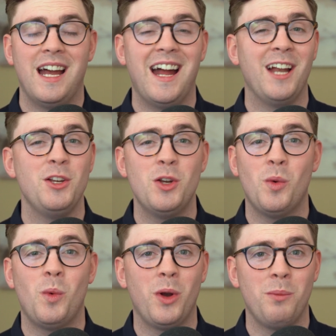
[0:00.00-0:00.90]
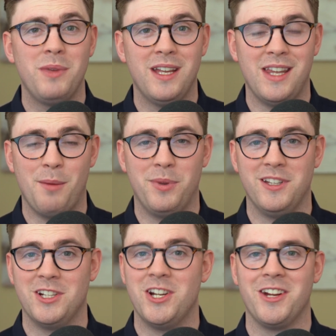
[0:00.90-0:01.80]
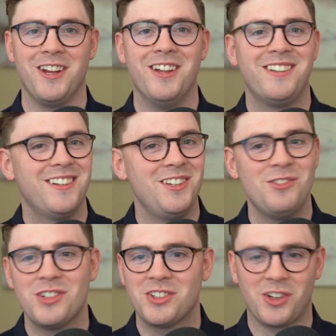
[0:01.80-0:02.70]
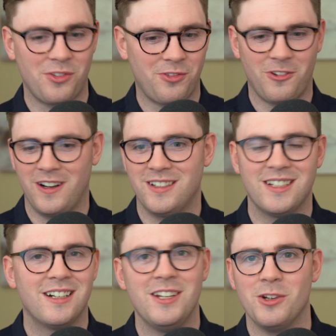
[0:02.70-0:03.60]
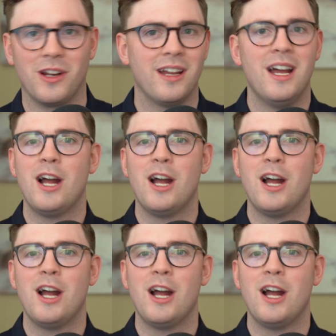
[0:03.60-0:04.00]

And you don't want to be in that position because then you've just got to frantically, you're like